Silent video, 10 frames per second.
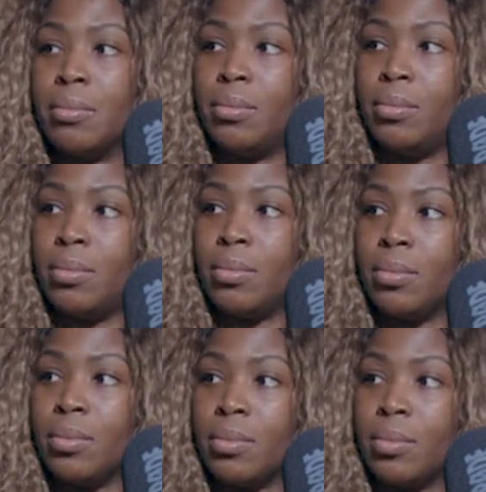
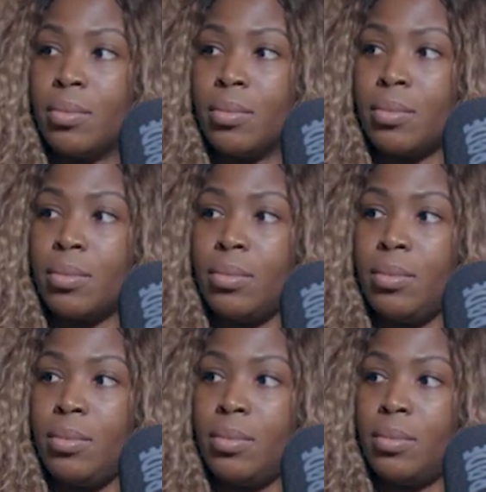
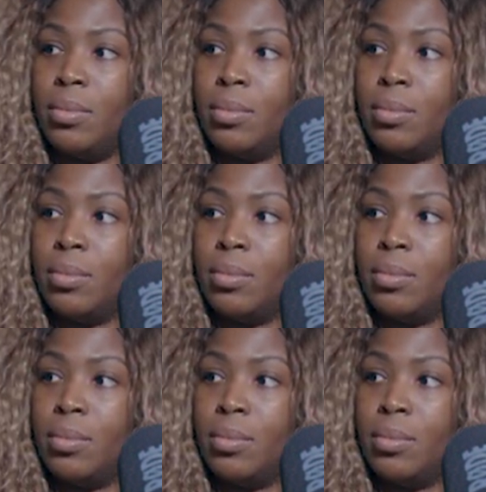(not speaking)